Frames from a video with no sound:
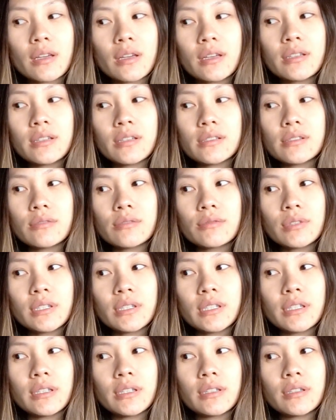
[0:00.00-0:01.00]
it doesn't
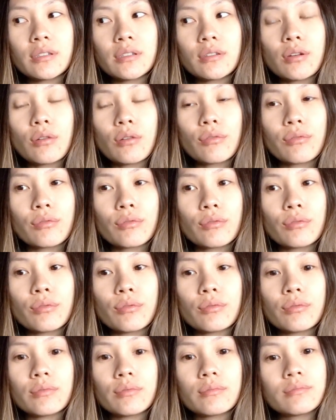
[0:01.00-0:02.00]
really go
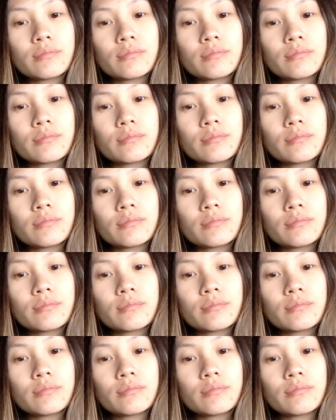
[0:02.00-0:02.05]
through